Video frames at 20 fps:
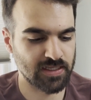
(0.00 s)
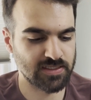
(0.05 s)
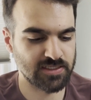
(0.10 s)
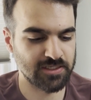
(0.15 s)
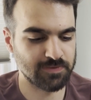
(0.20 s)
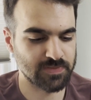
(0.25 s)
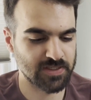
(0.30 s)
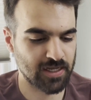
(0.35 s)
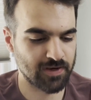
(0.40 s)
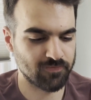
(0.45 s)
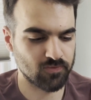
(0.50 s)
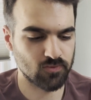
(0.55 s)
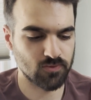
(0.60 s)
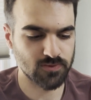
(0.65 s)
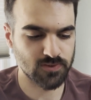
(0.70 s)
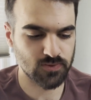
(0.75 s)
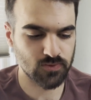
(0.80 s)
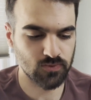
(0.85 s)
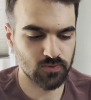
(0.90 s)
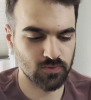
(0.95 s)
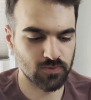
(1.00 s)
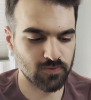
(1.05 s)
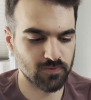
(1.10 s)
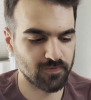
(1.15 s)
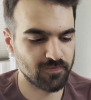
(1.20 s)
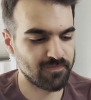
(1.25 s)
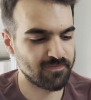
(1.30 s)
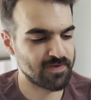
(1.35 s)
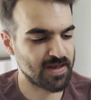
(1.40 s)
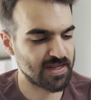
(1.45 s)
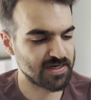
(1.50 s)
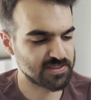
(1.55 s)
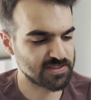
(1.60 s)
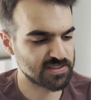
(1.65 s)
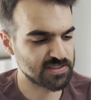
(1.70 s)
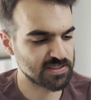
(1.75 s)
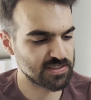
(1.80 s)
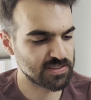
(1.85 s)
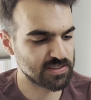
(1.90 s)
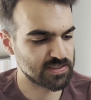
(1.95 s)
seems kind of old school
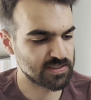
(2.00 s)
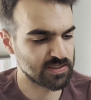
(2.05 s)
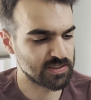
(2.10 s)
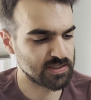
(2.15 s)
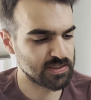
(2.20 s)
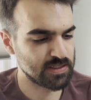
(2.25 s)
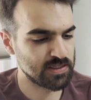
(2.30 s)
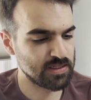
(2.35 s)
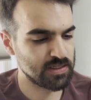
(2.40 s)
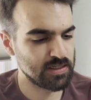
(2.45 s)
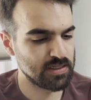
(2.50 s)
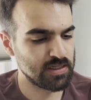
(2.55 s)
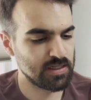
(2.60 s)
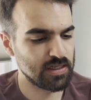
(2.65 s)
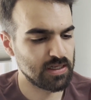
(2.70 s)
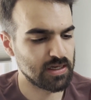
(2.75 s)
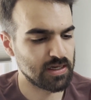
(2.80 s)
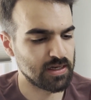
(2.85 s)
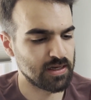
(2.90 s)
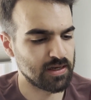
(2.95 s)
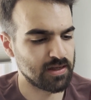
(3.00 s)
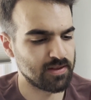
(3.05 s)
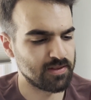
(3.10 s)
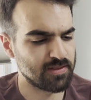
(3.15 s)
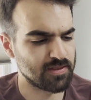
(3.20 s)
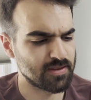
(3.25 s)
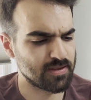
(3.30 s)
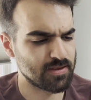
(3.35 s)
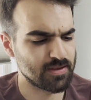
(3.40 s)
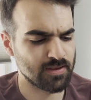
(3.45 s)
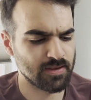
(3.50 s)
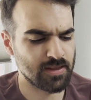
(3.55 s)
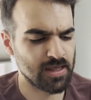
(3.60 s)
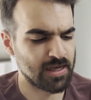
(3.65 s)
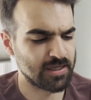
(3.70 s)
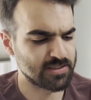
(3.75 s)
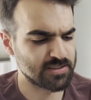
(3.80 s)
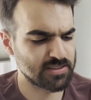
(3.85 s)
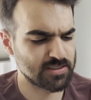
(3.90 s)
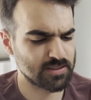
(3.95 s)
fantasy
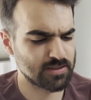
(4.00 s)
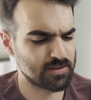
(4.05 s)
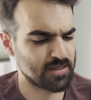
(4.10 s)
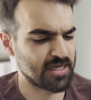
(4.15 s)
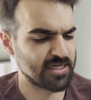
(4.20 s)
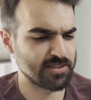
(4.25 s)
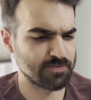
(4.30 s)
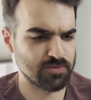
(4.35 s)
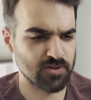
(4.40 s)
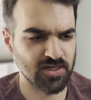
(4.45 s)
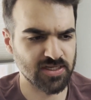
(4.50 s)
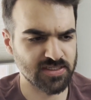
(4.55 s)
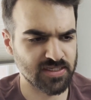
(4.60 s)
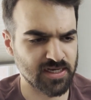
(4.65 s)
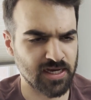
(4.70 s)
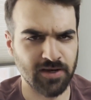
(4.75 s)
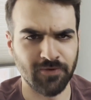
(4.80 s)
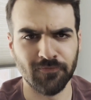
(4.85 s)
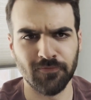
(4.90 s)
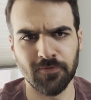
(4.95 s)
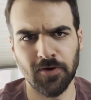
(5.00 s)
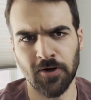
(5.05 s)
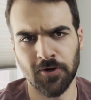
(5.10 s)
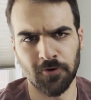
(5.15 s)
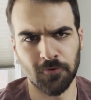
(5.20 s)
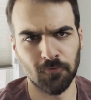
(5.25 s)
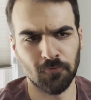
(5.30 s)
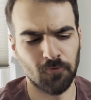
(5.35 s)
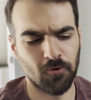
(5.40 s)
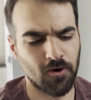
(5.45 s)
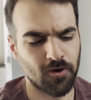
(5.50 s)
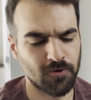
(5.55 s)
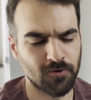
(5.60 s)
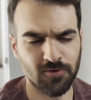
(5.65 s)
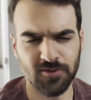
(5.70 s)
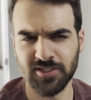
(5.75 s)
that takes place kind of underwater.